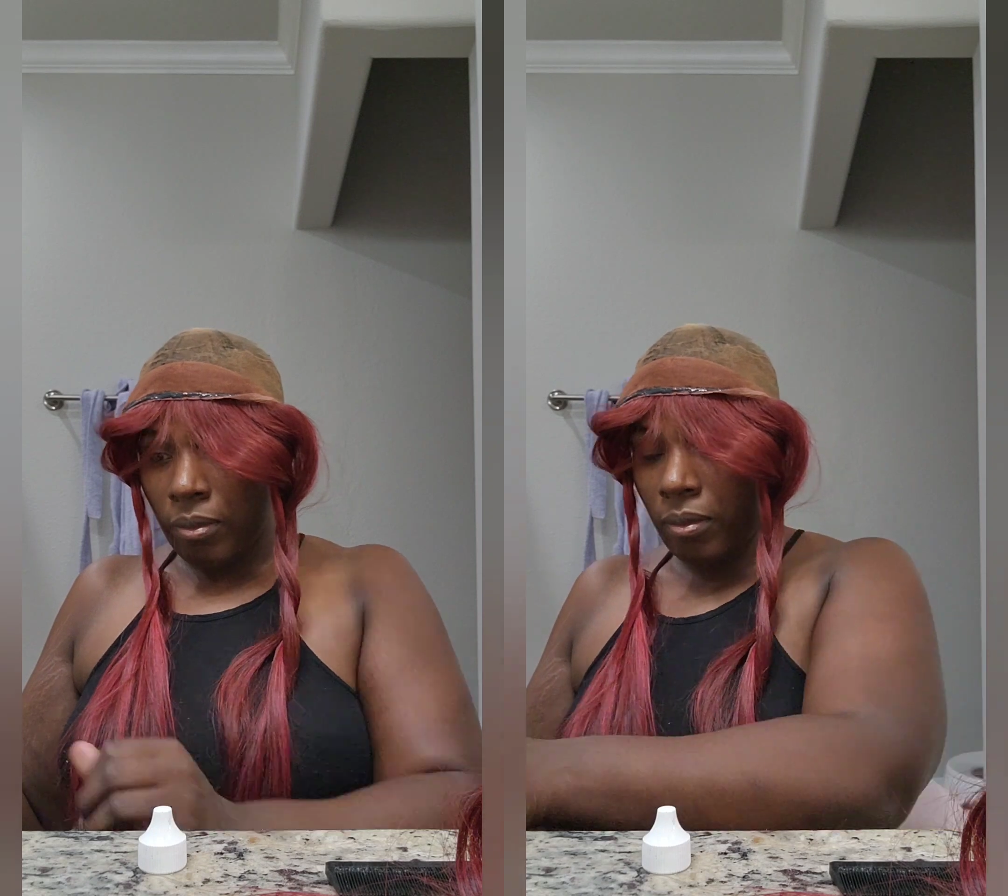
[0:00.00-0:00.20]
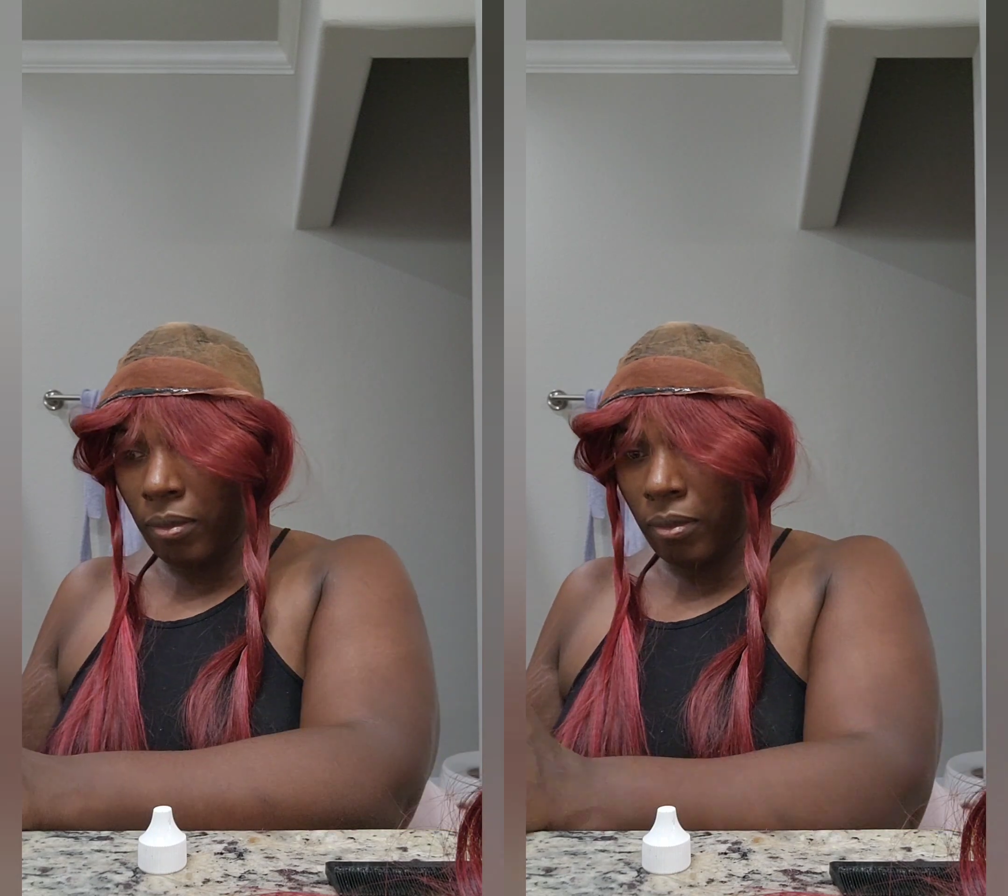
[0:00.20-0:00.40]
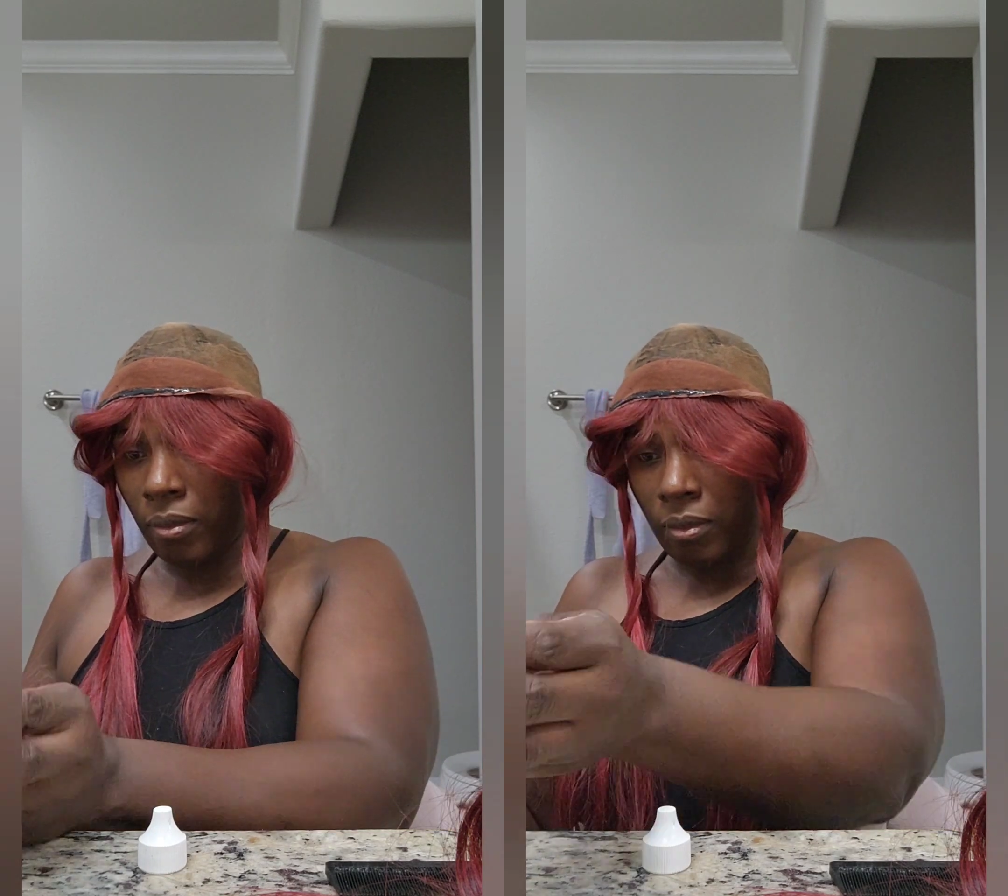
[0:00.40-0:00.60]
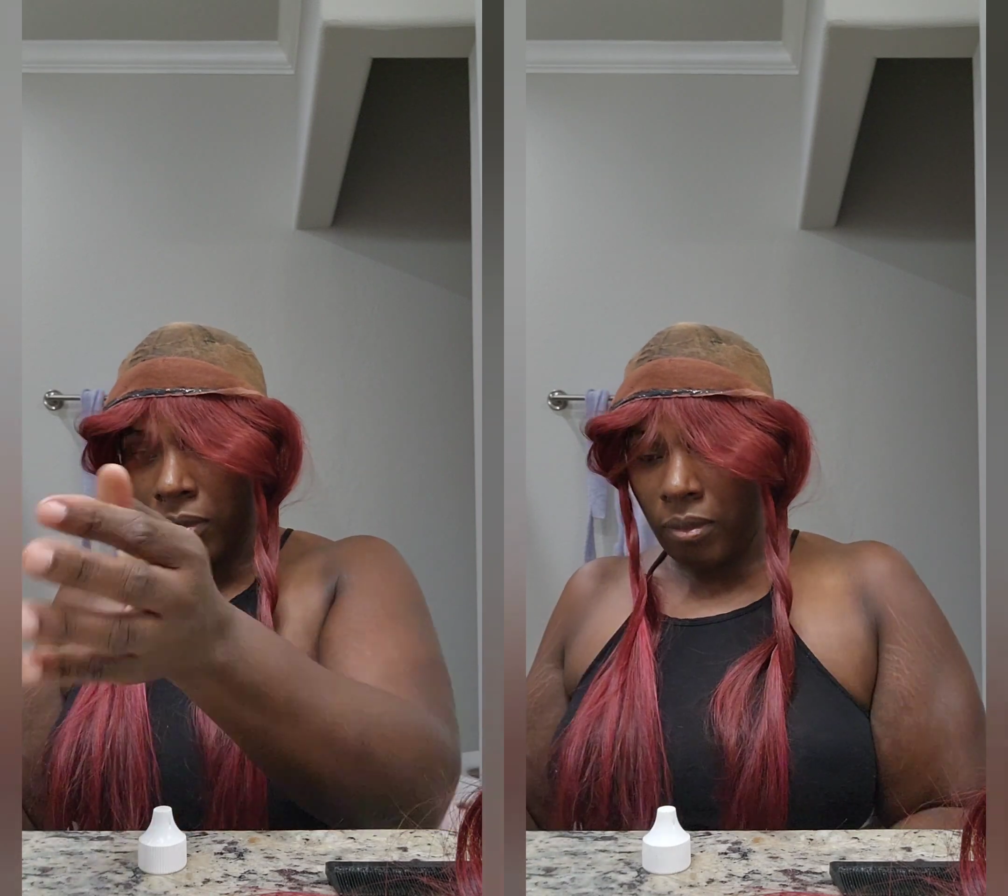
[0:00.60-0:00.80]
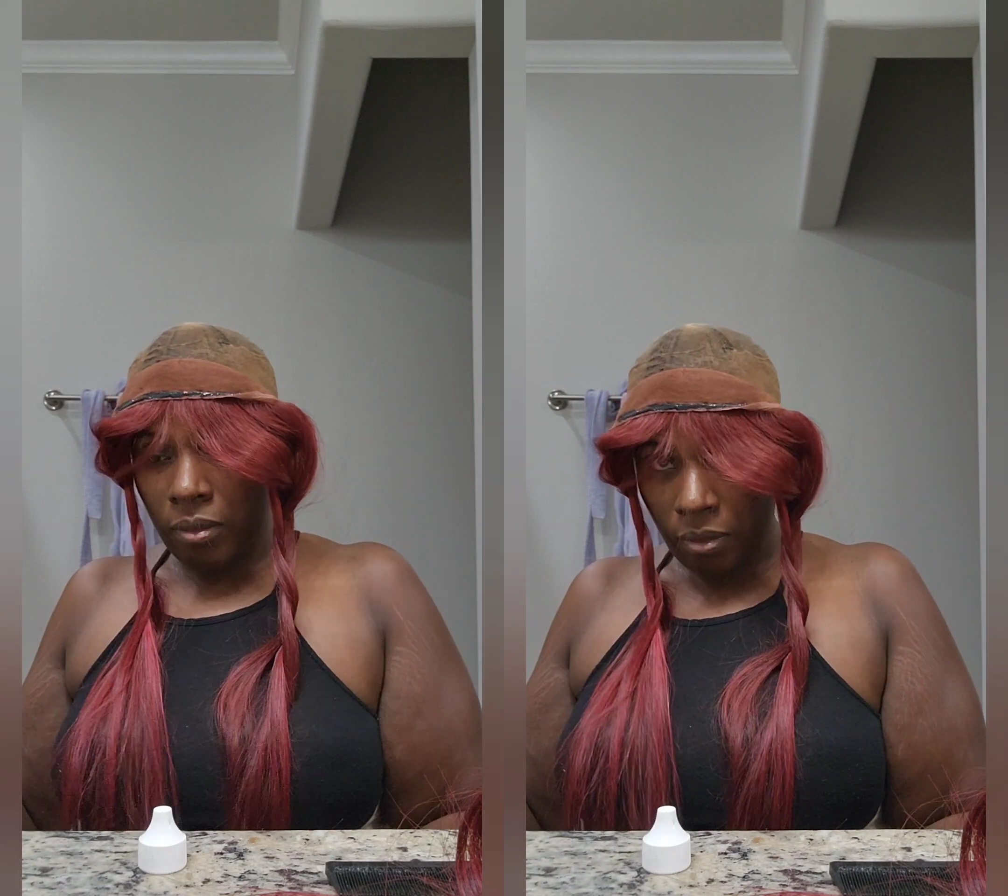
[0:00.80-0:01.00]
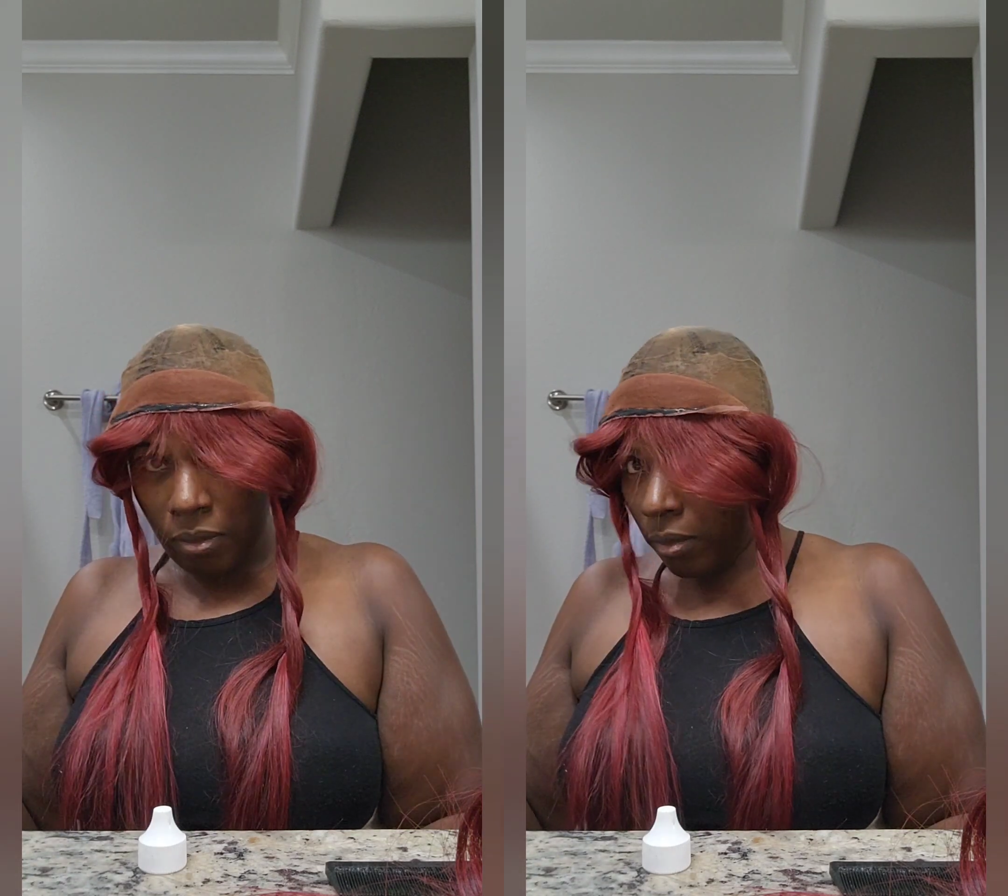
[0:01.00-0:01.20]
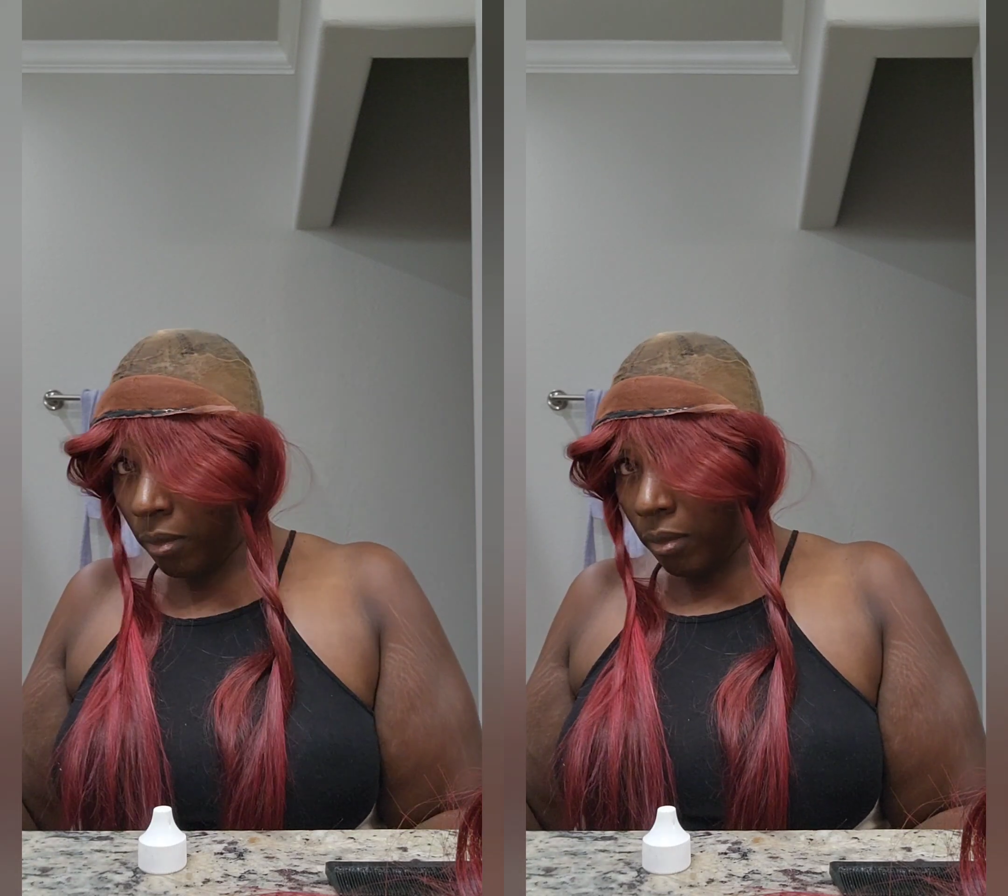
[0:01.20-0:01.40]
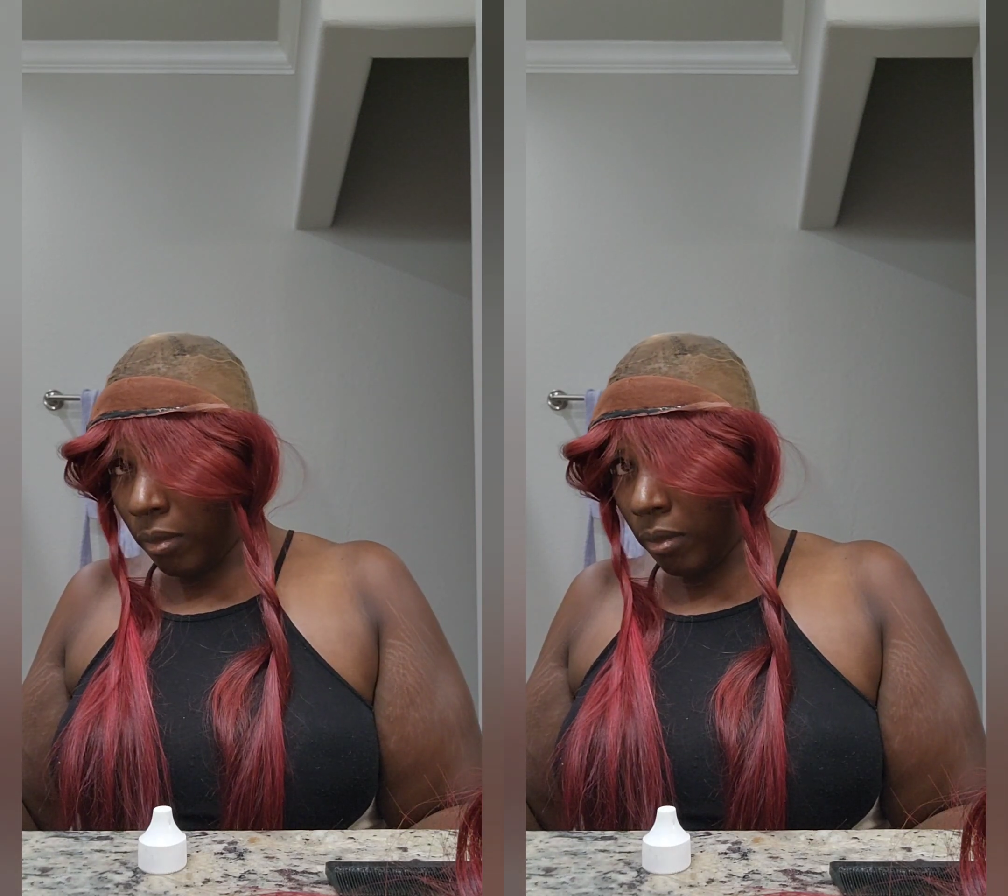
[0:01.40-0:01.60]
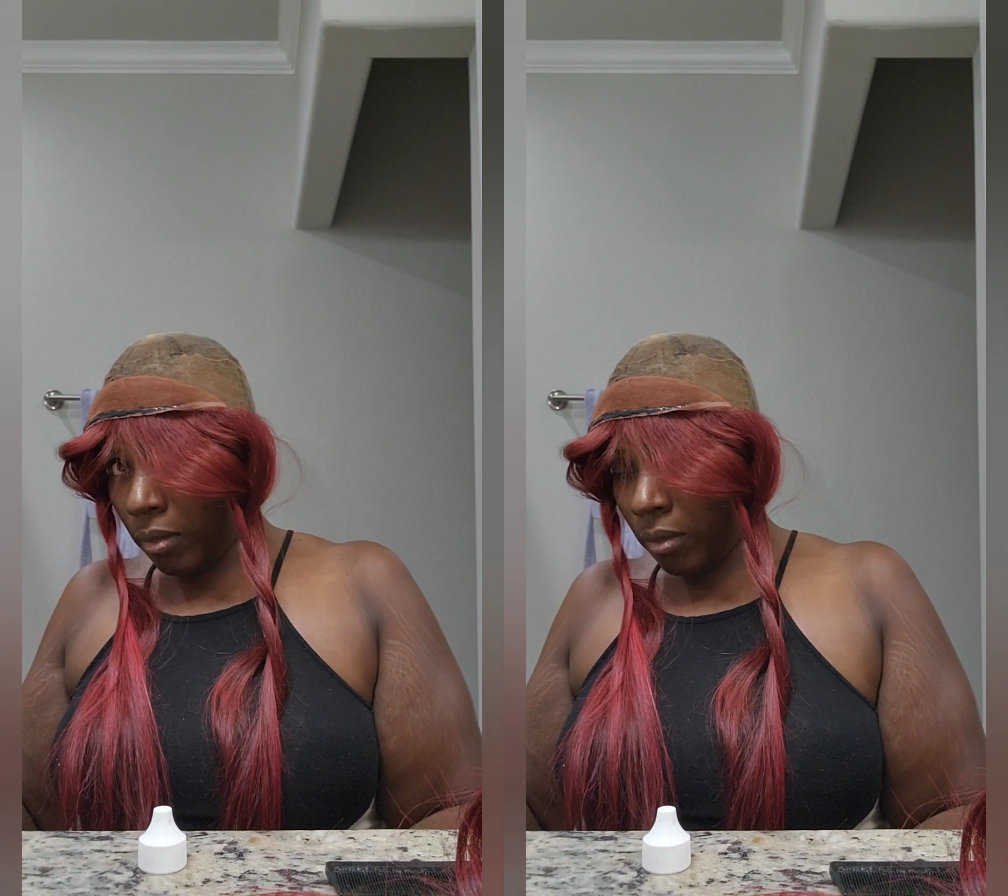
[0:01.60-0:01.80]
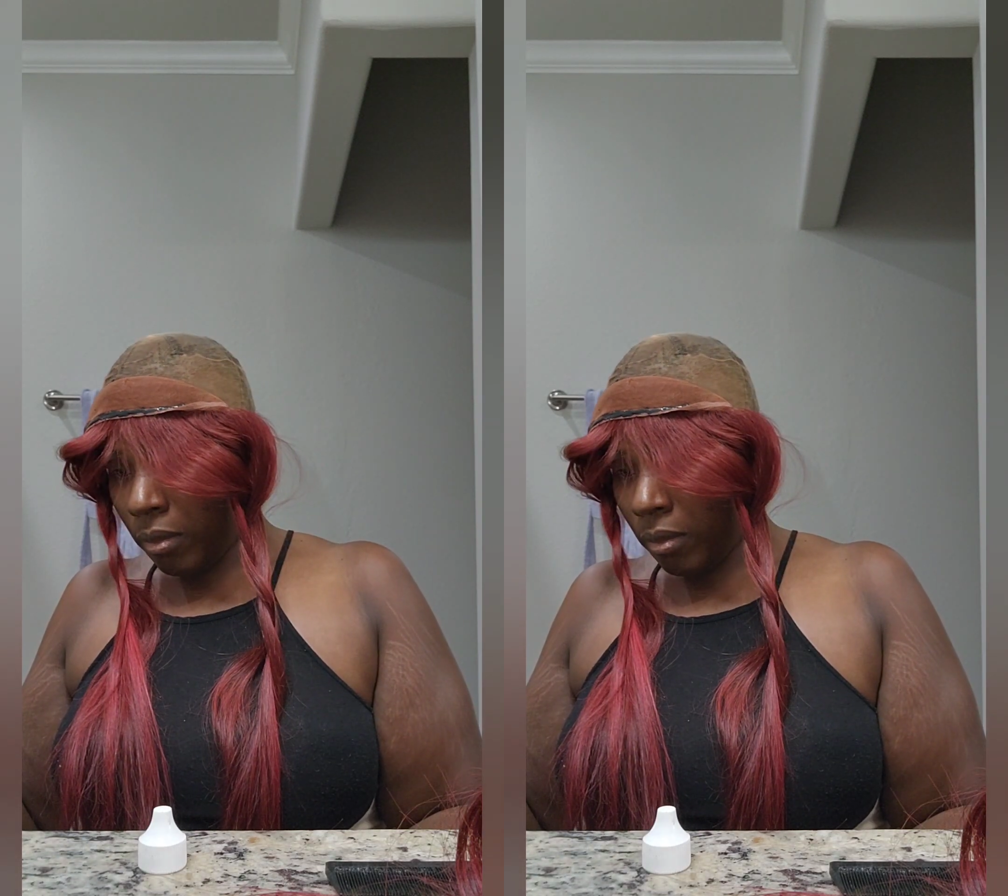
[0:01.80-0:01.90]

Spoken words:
I don't know, for some reason I don't like